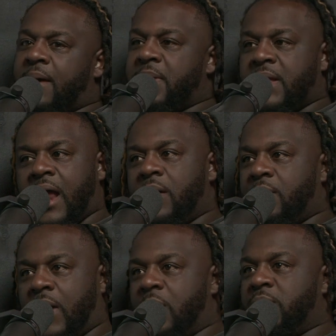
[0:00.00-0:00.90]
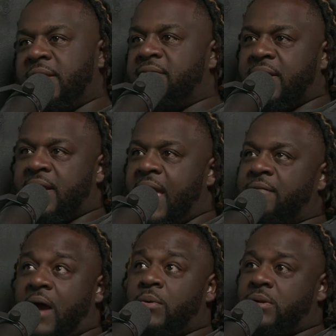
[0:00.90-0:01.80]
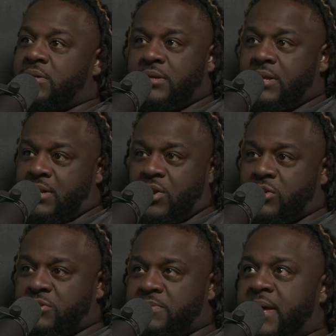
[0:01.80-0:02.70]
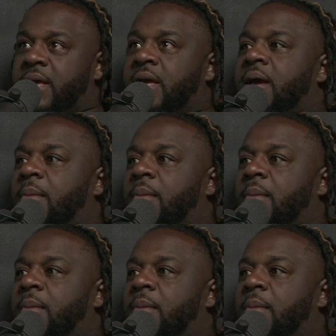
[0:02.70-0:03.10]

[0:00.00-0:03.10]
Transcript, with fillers: I mean, I I wouldn't even have. I would have yeah lost respect.